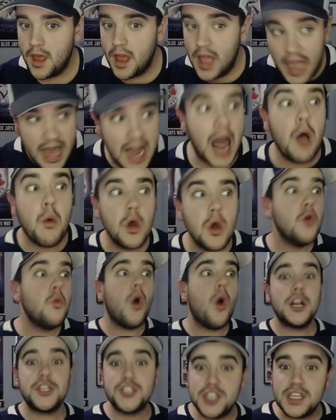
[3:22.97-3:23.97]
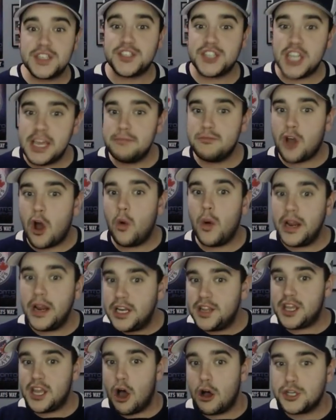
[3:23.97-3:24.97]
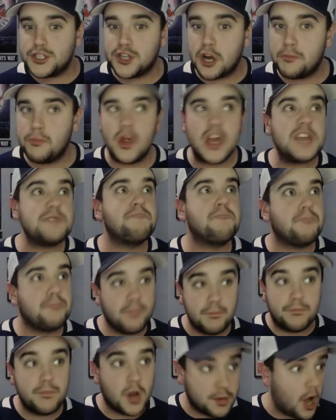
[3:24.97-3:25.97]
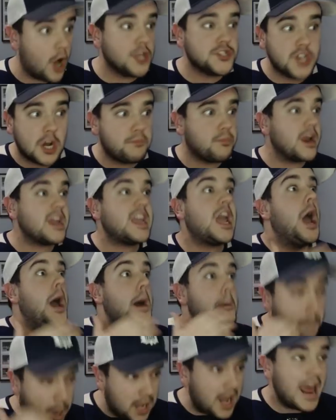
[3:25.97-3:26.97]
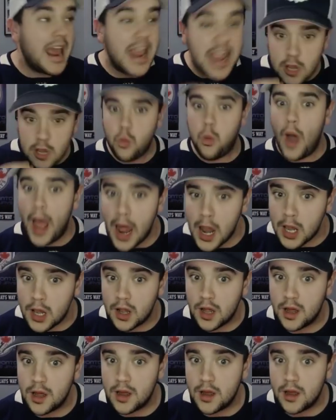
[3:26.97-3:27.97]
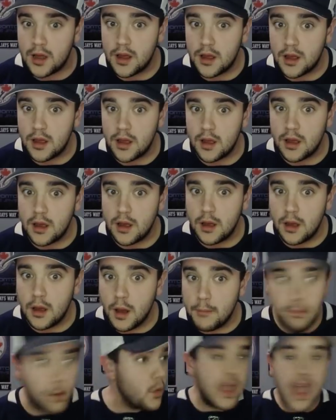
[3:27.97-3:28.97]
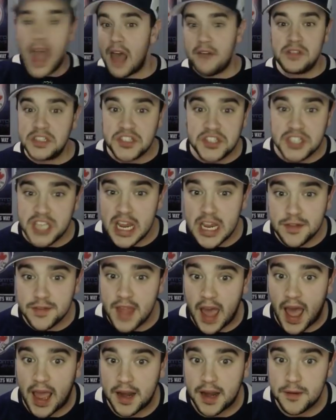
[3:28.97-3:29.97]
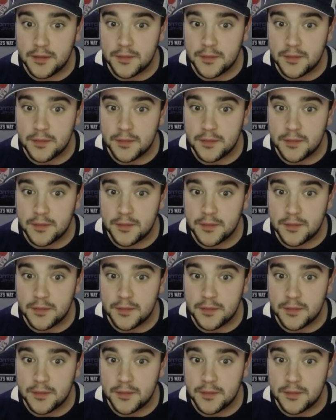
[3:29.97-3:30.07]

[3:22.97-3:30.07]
And I want to watch this team go into the All-Star break playing well. But we haven't seen that.